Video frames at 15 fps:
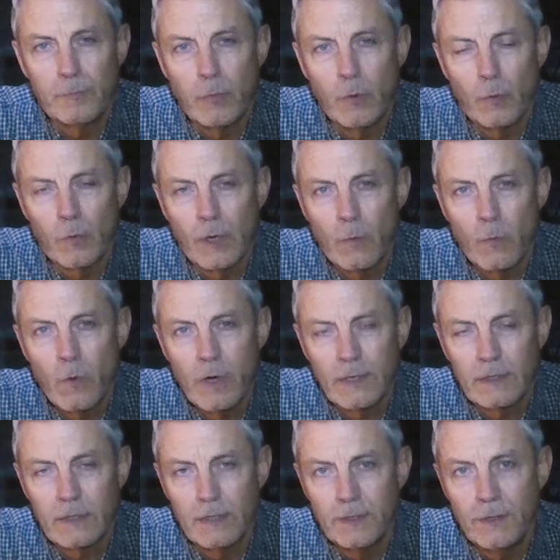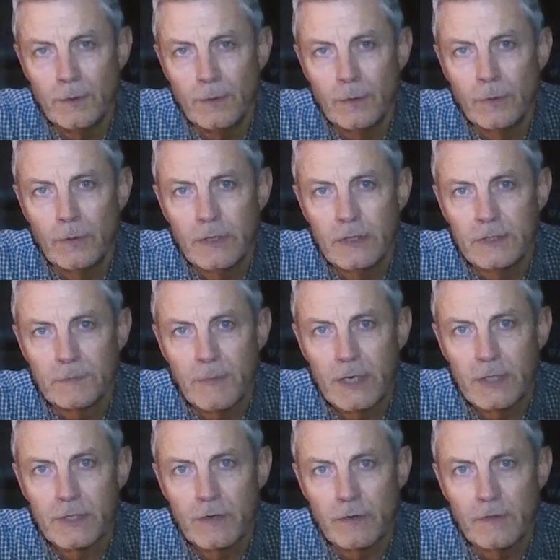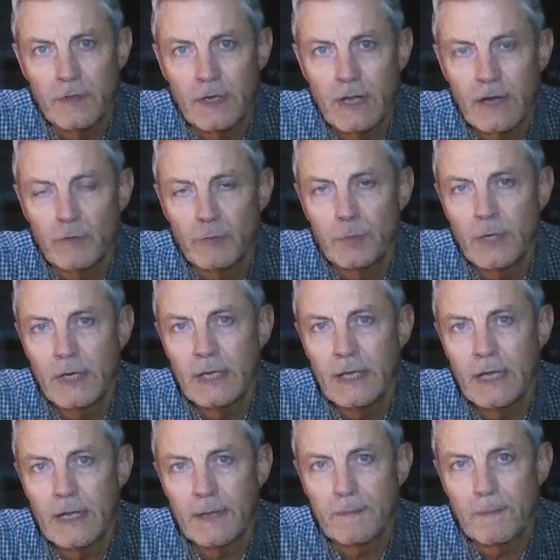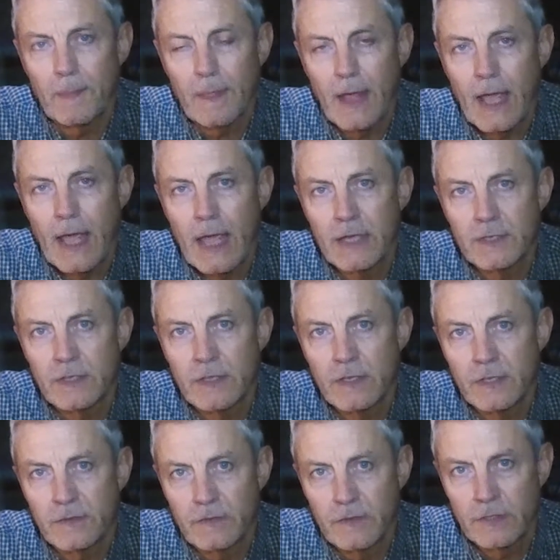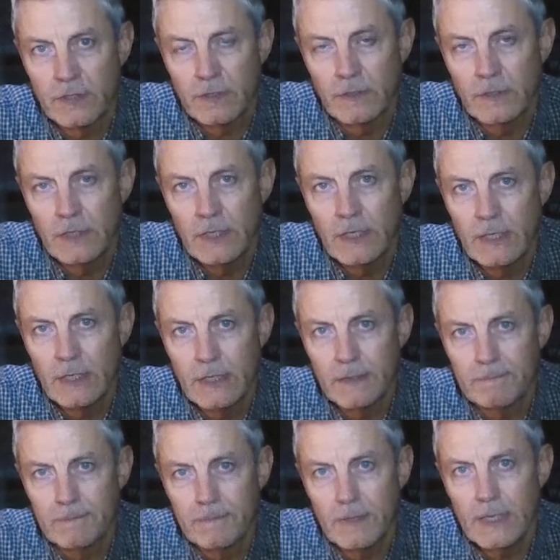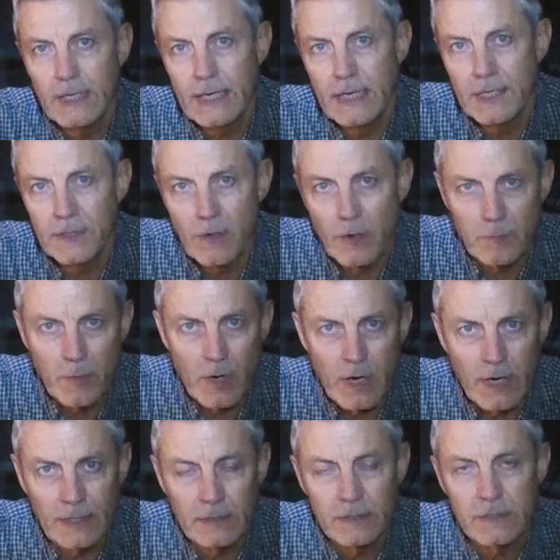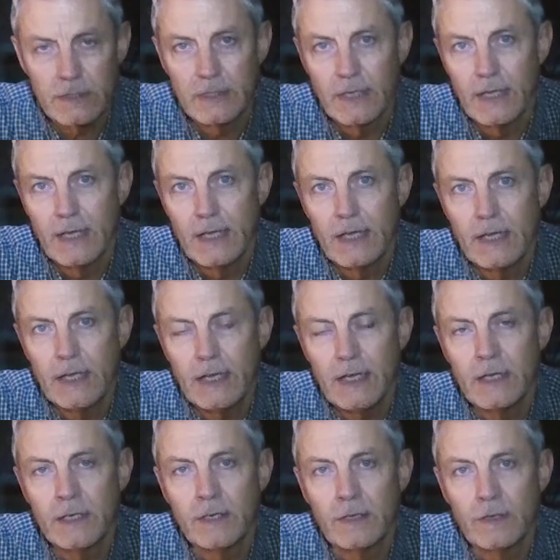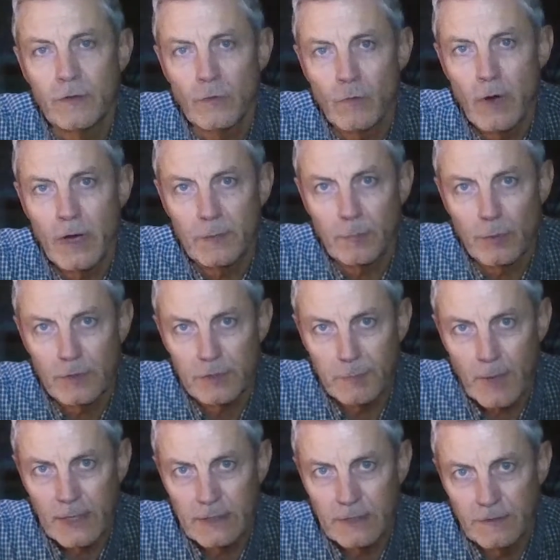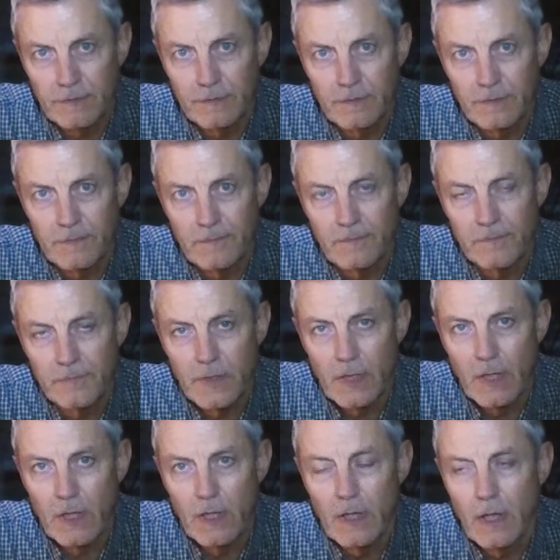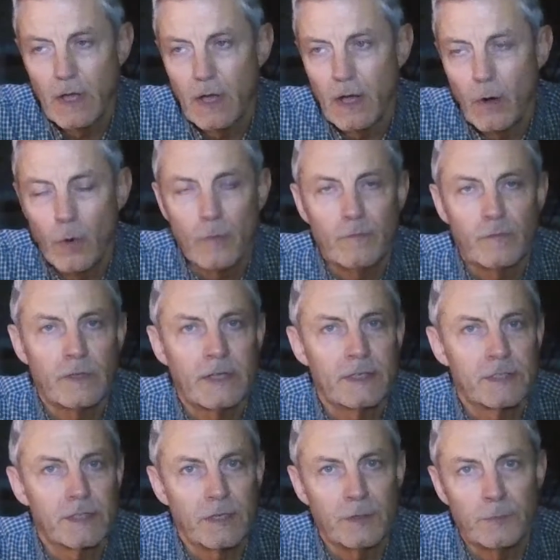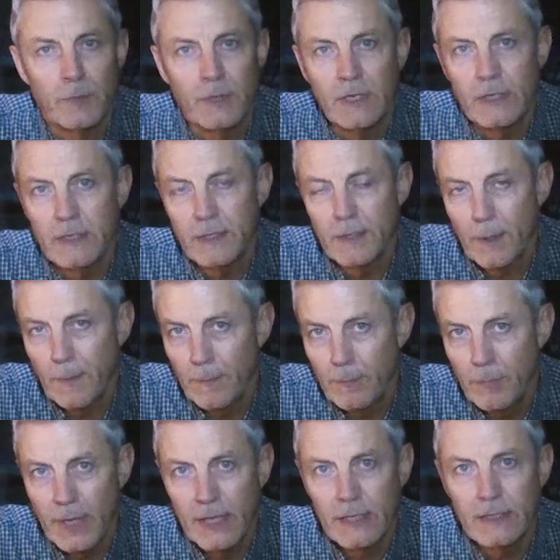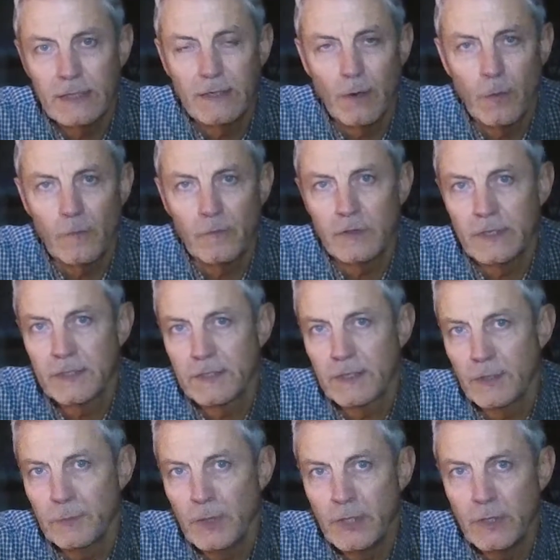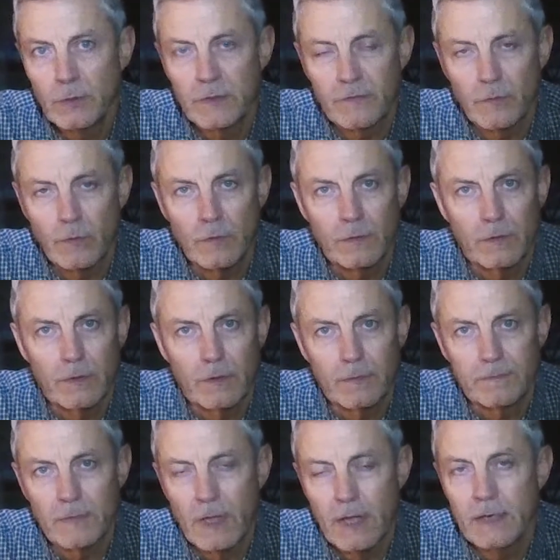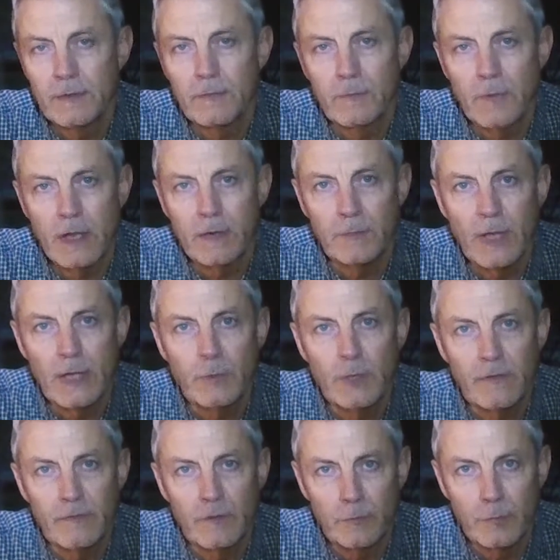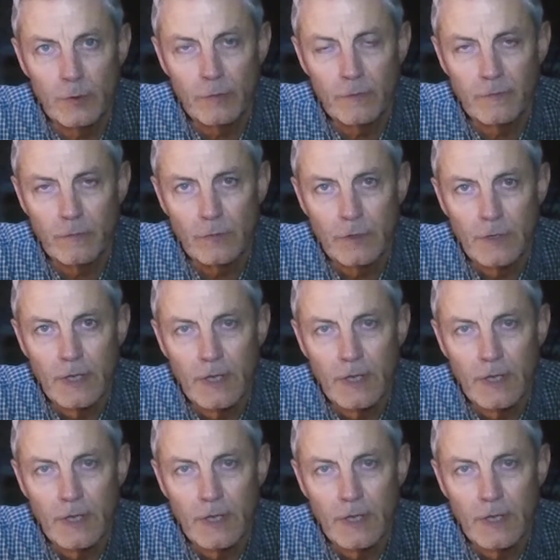But what I want to do is make sure that everybody has this facility in their minds in the right perspective. Hopefully it's going to be big, hopefully it's going to be useful, and maybe even beautiful.